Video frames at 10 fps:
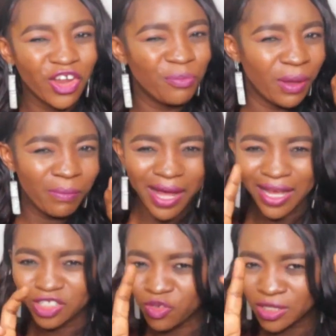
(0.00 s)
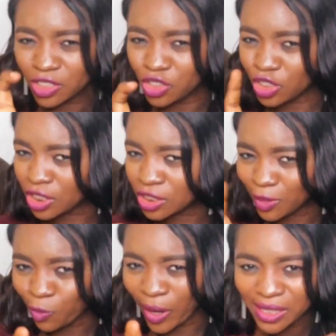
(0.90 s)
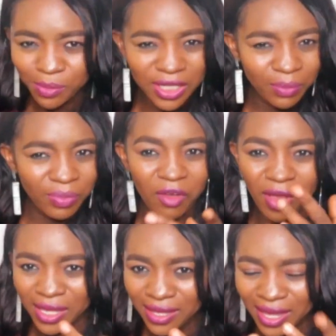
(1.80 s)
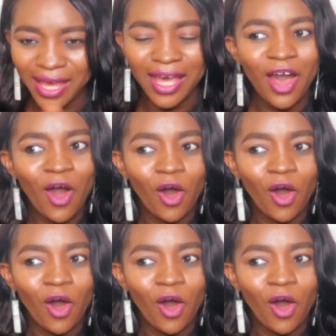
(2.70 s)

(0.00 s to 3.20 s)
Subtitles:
Remember, strategy kitchen, white money parent, yeah.